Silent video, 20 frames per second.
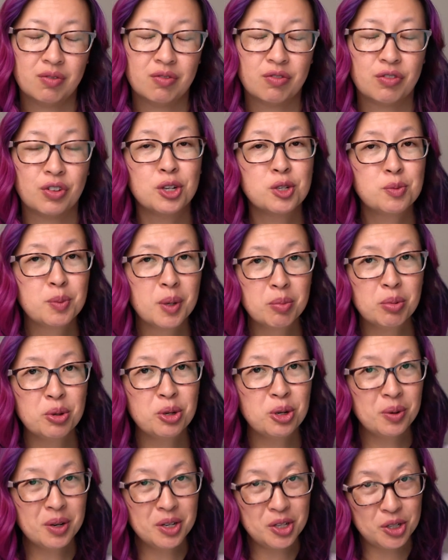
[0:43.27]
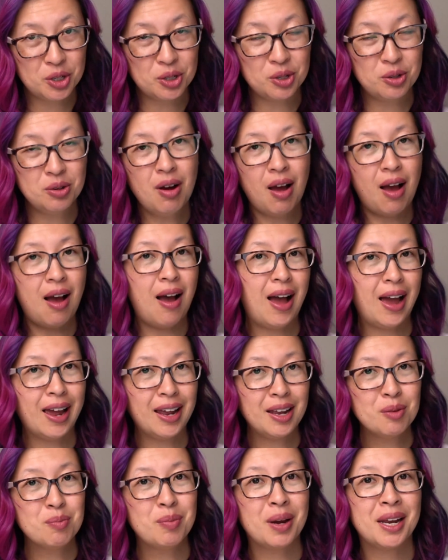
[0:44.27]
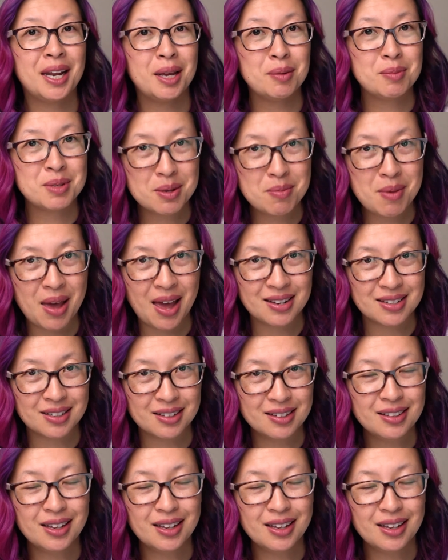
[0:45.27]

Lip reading: For those people who are new, hi, my name is Amanda.